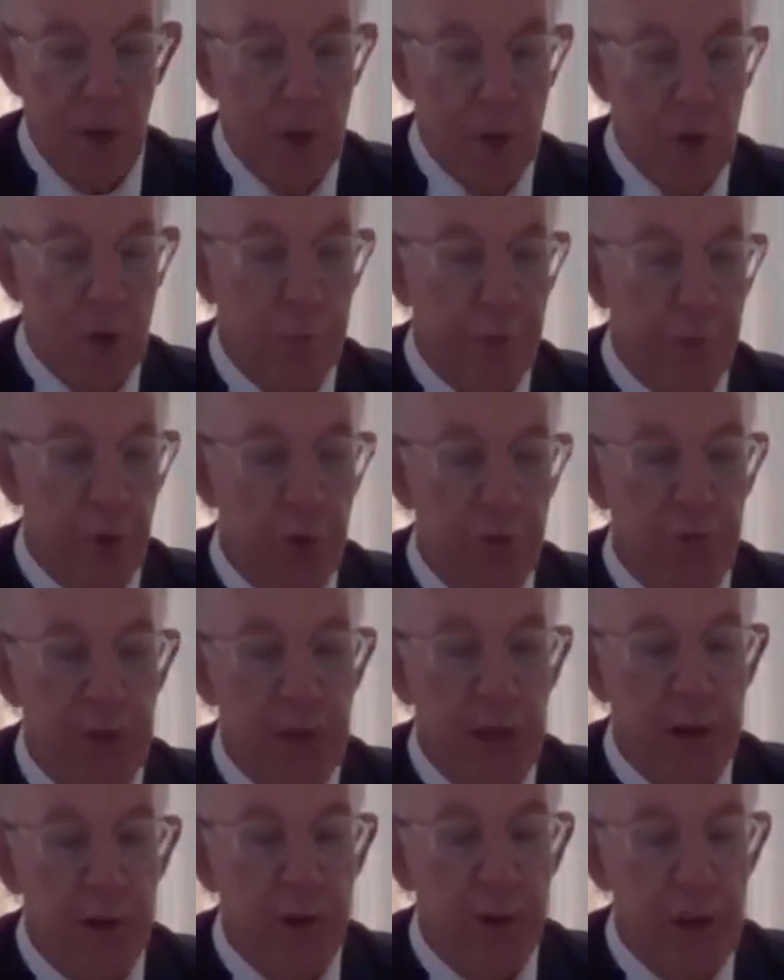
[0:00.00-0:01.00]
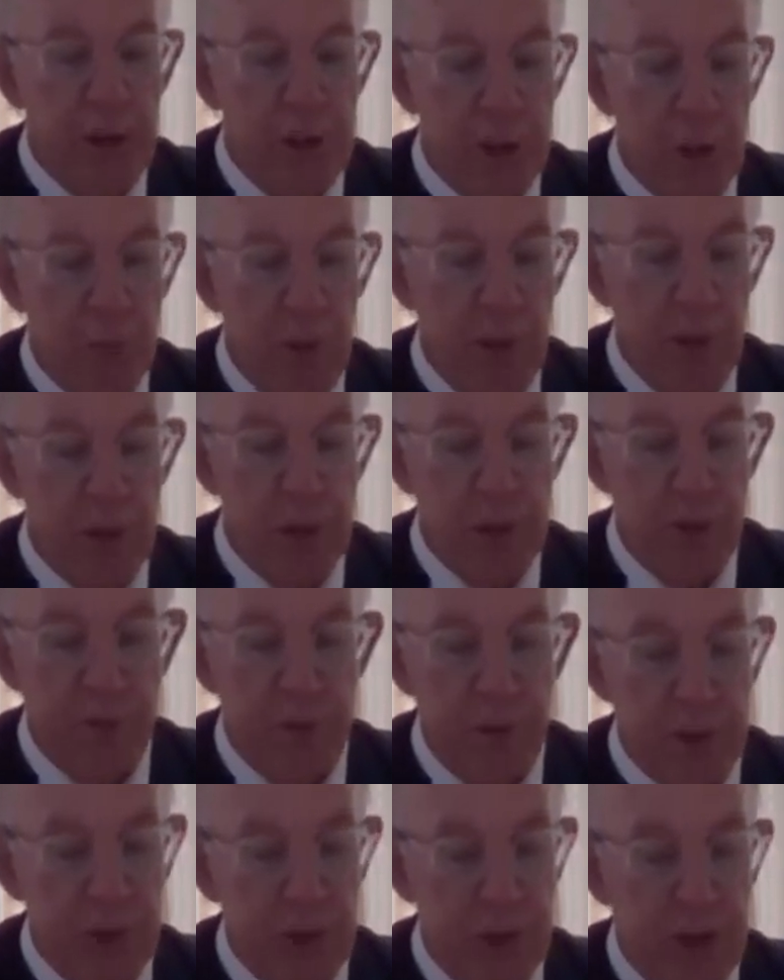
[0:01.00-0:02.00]
To prove the unreasonableness of
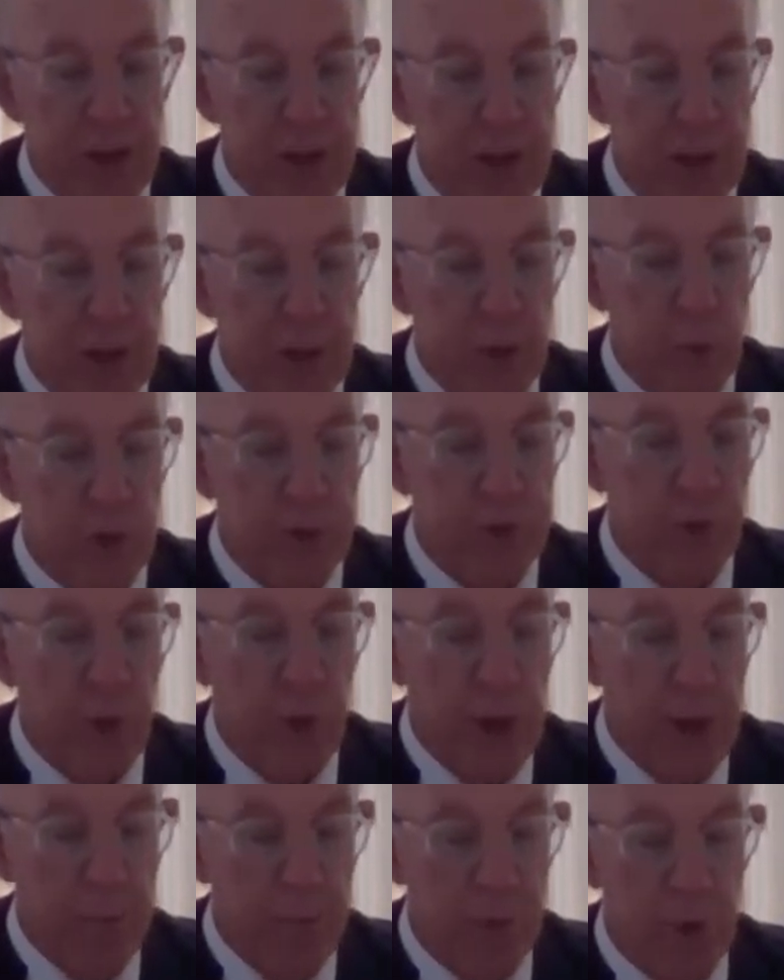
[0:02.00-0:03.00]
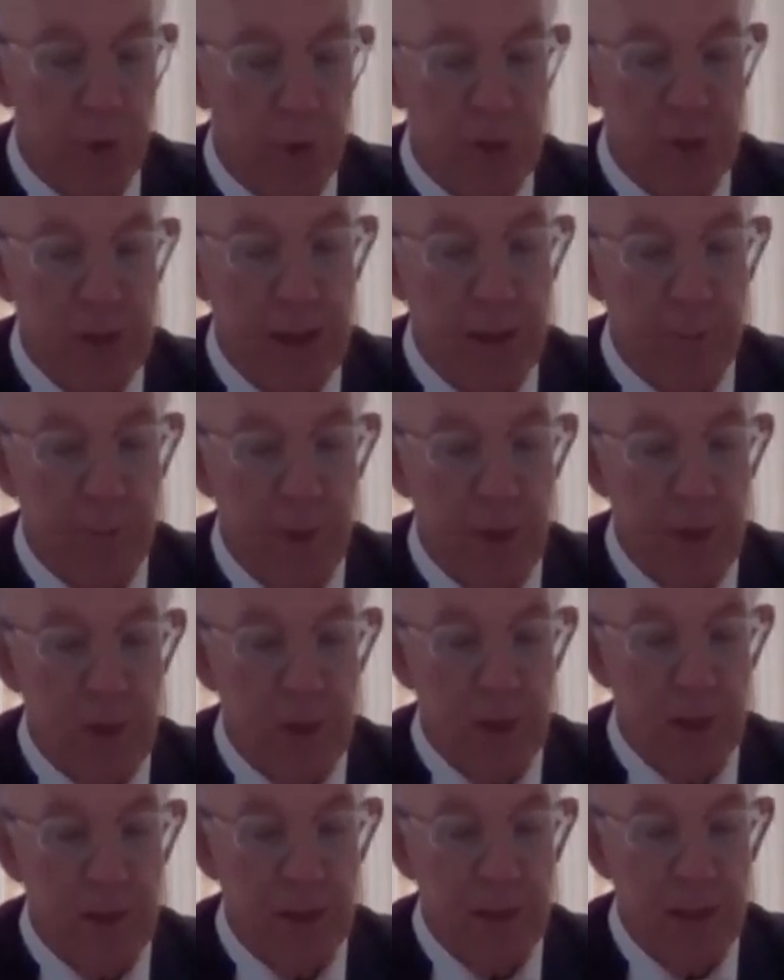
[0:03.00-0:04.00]
the restraint, it was for him to
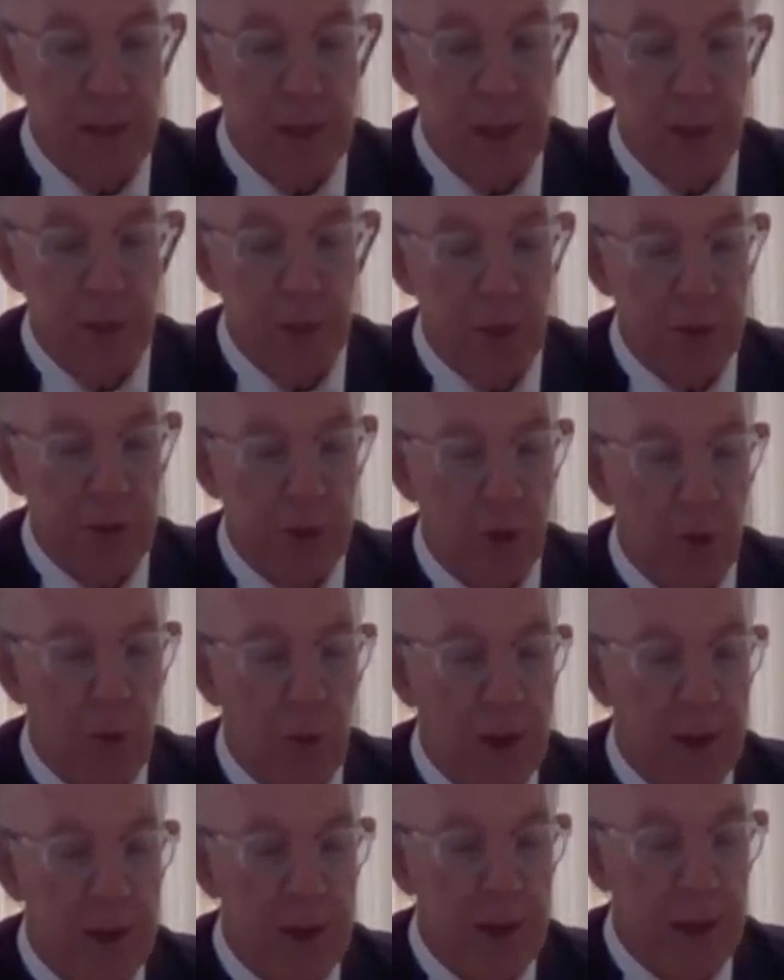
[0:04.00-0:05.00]
establish that he did not acquire